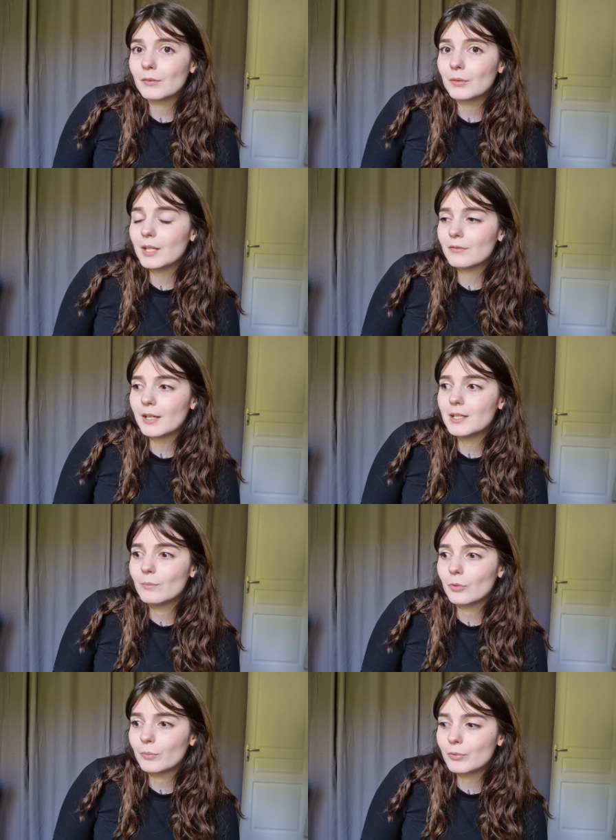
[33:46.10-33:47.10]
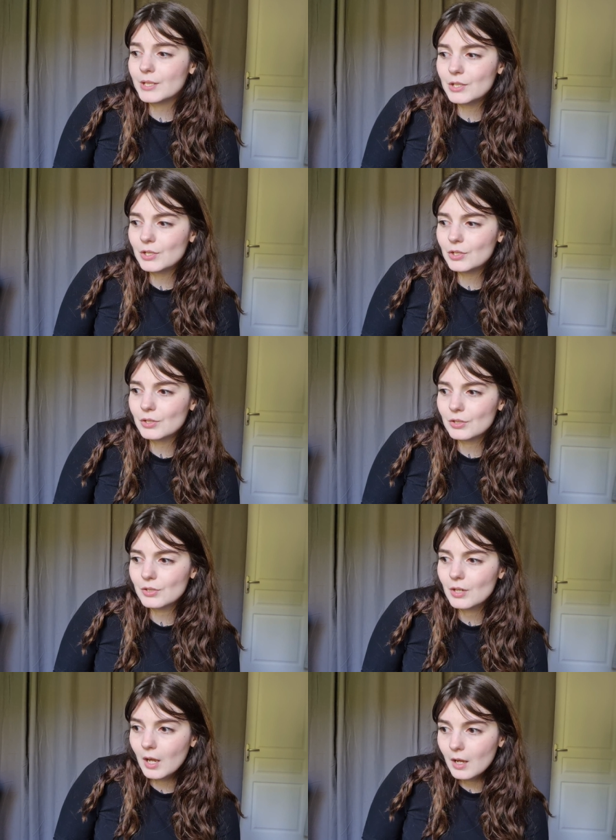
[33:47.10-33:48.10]
give any more
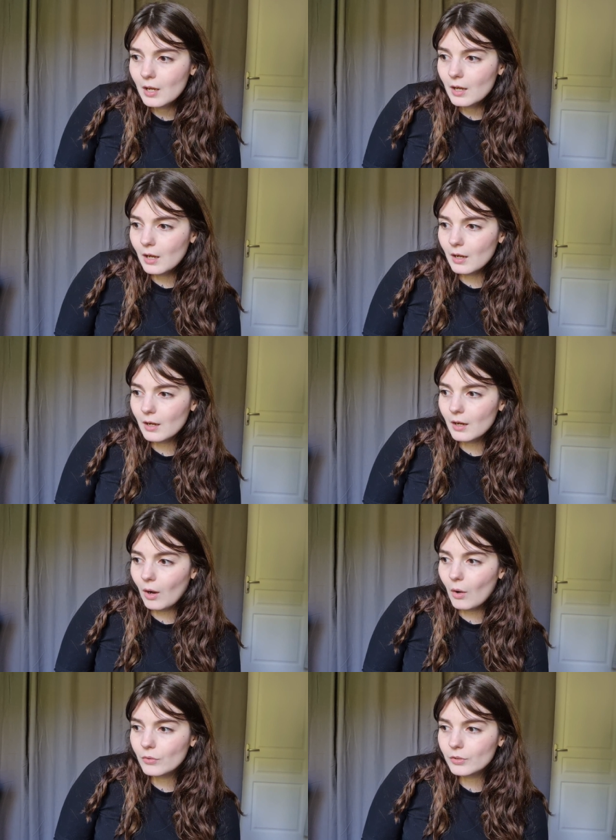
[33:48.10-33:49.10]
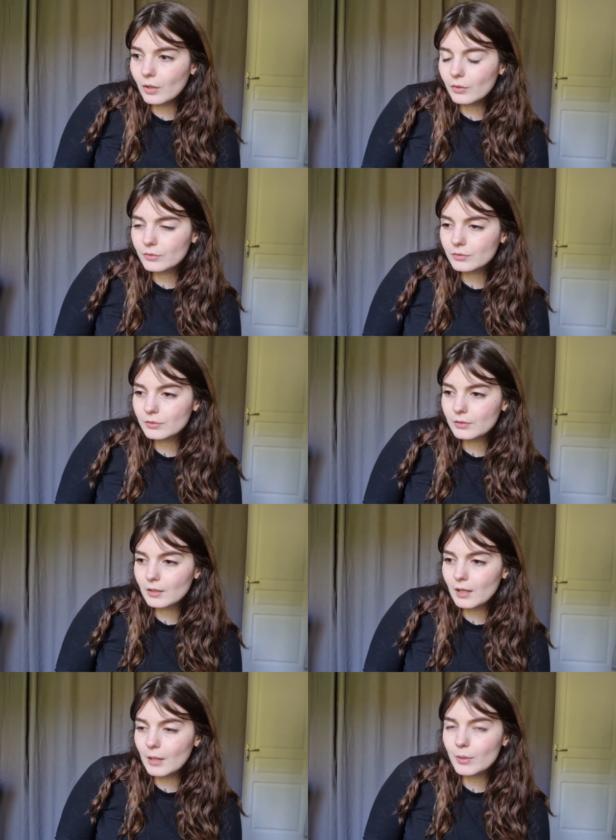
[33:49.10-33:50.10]
precisions on
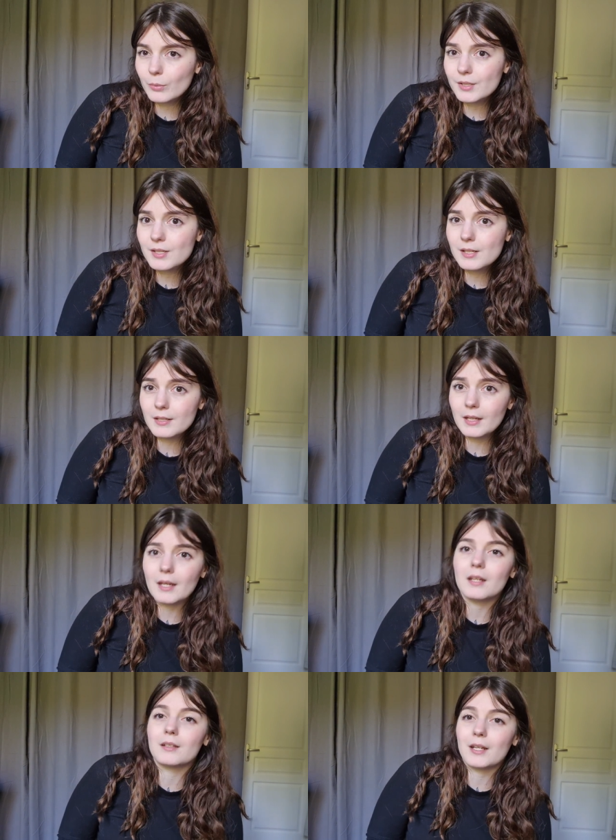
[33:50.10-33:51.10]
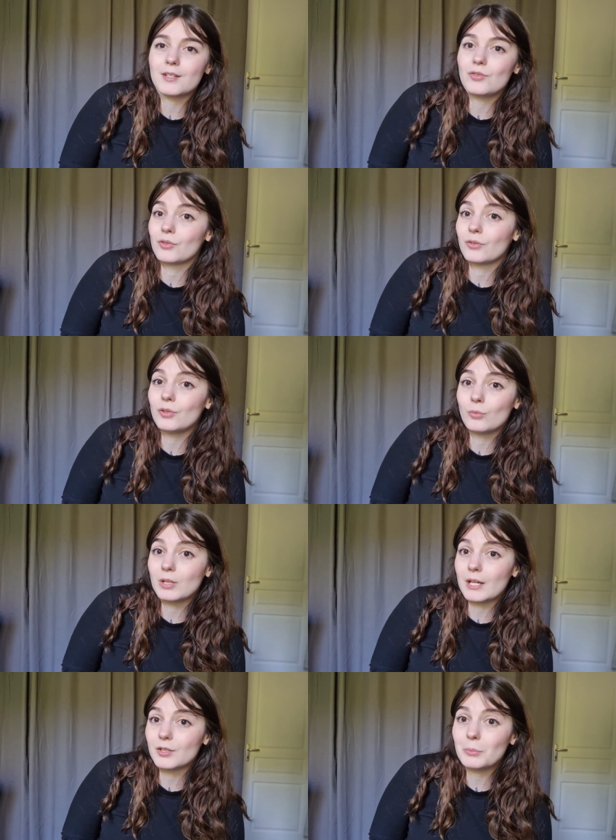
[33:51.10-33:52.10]
how it was knitting it, in case you
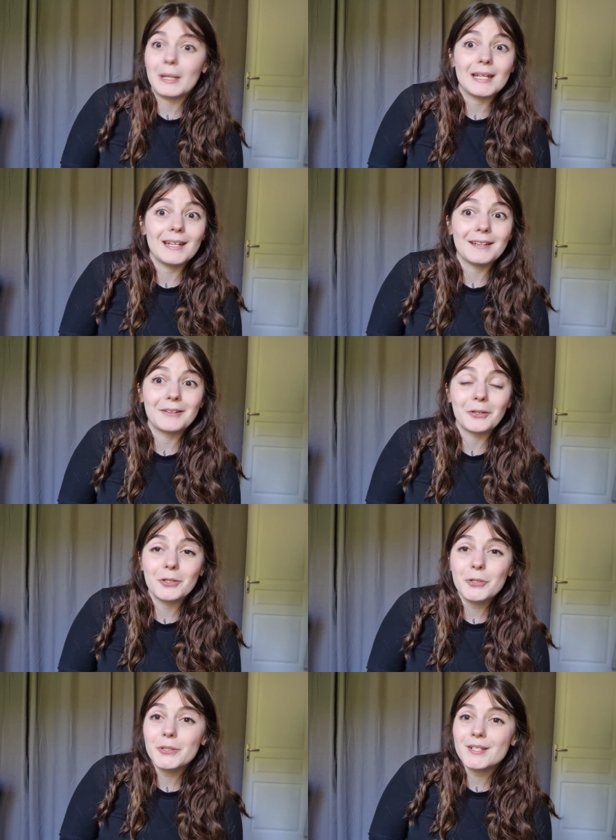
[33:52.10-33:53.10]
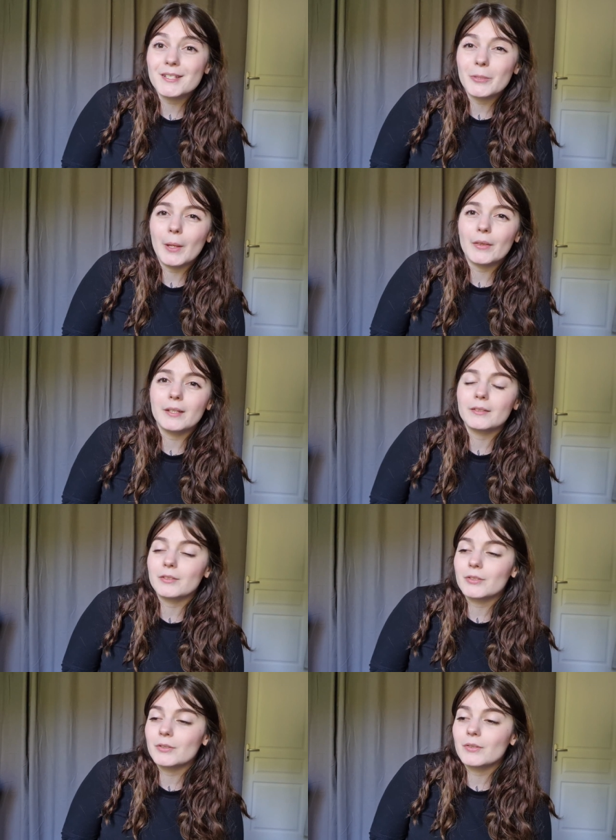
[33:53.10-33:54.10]
would like to make it and are curious about
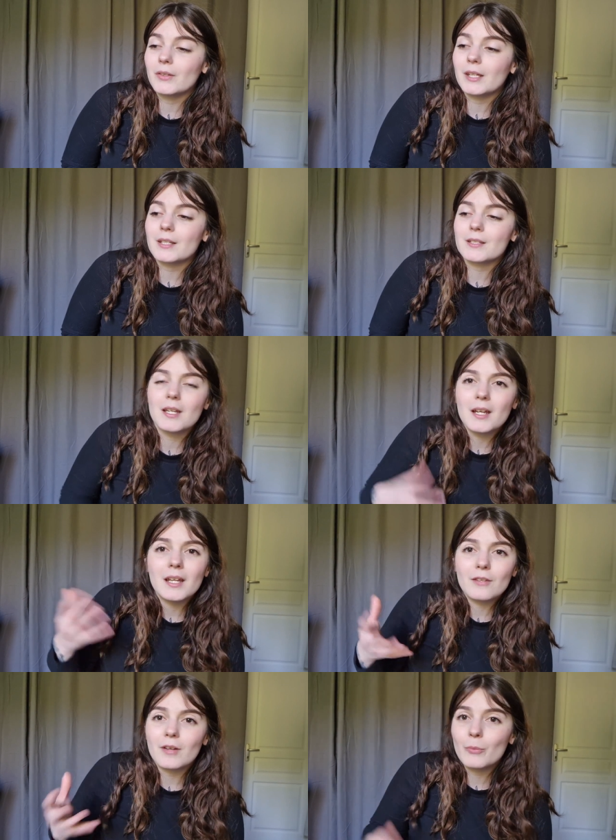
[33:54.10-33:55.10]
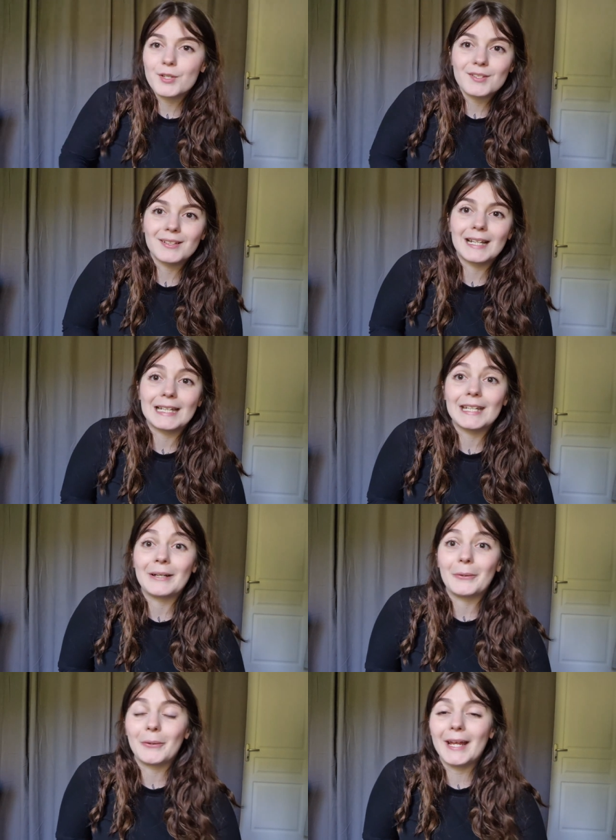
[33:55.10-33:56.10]
certain things. If I wasn't
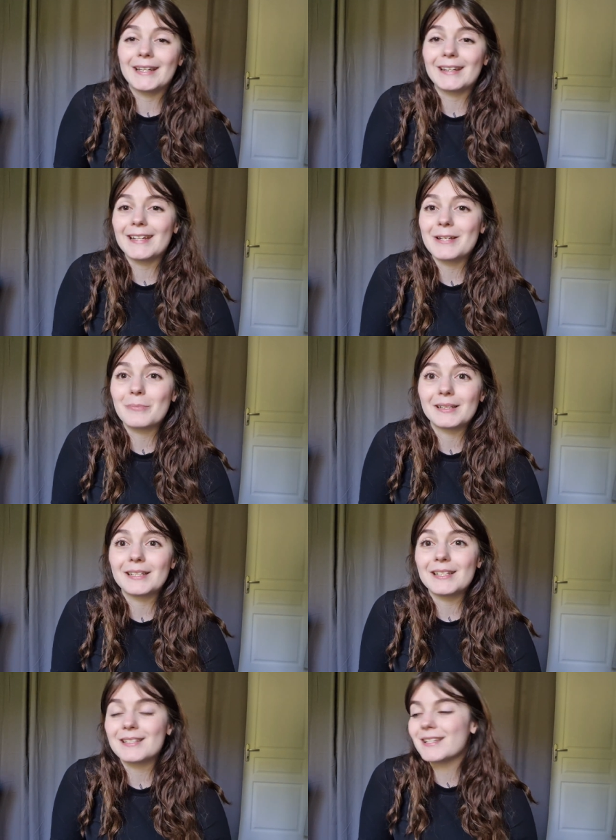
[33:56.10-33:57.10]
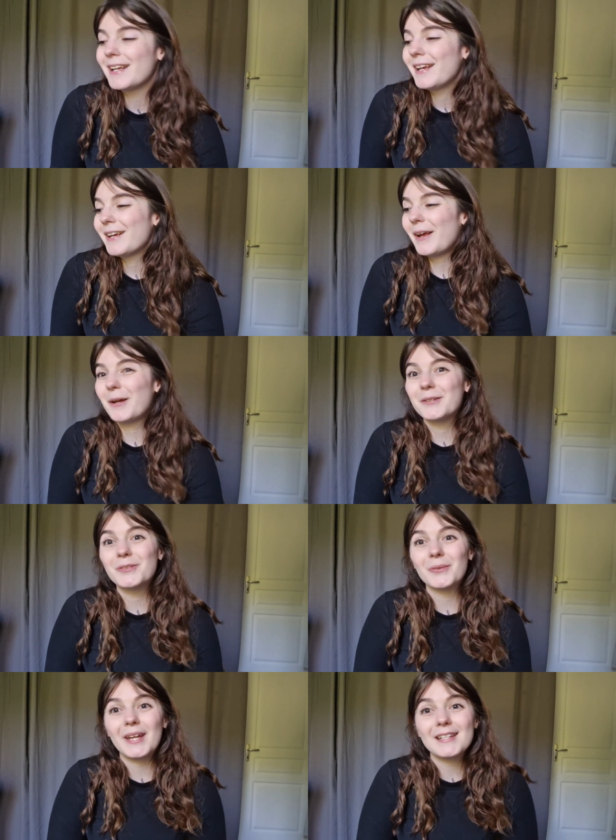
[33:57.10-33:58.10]
clear or anything, please
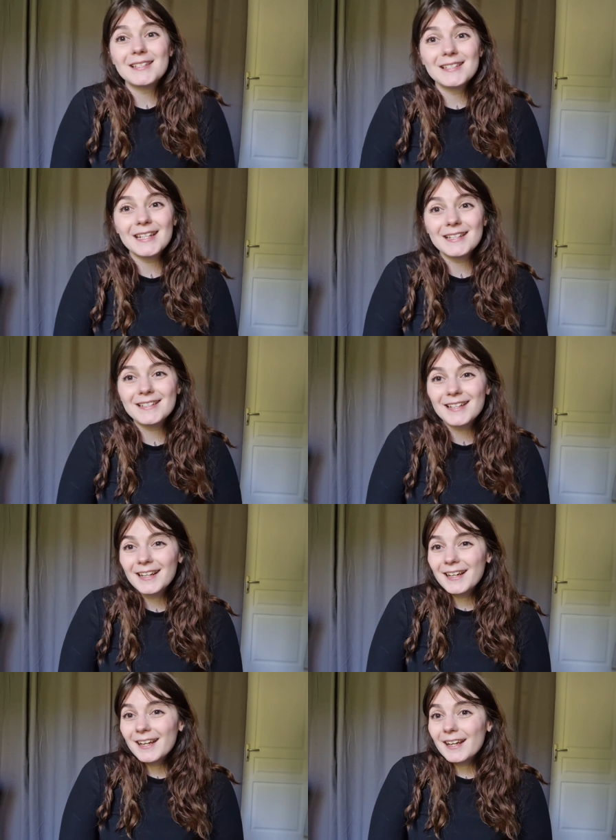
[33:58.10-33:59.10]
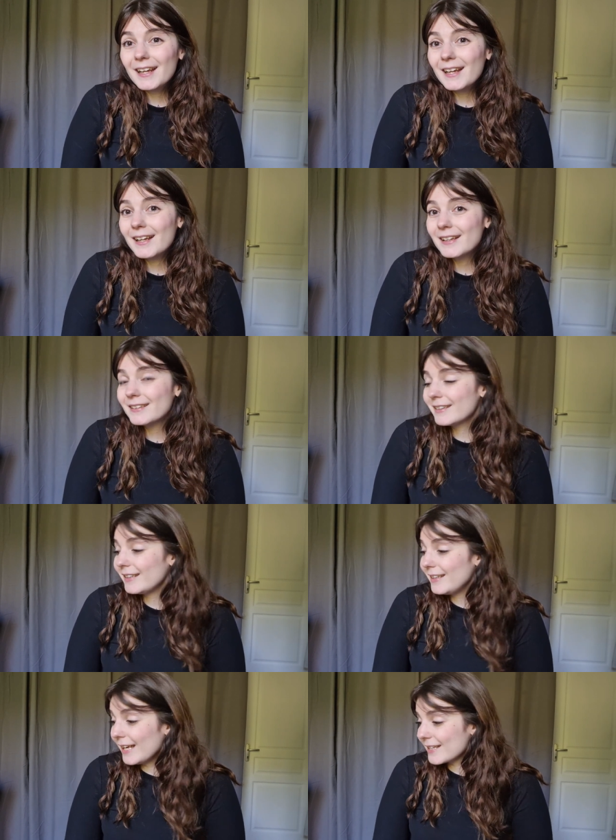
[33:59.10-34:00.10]
don't hesitate. And
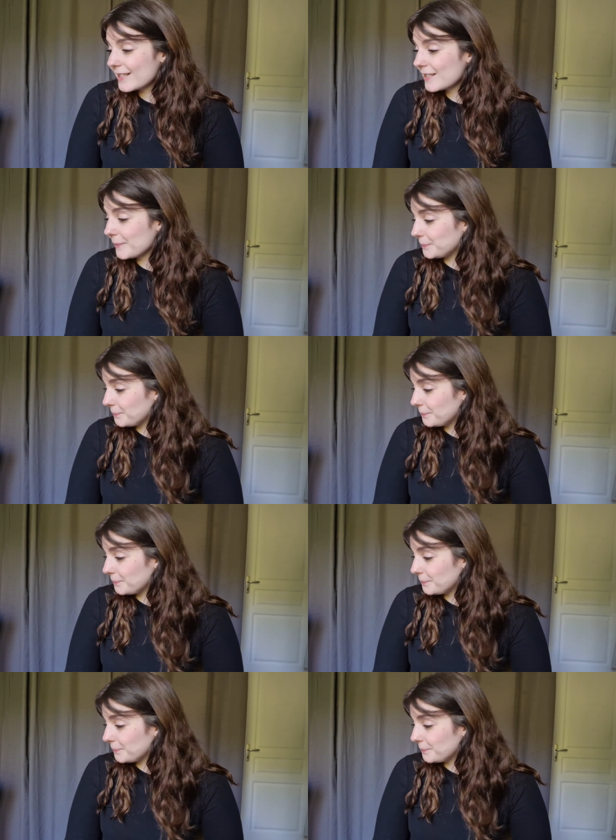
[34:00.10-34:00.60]
yes,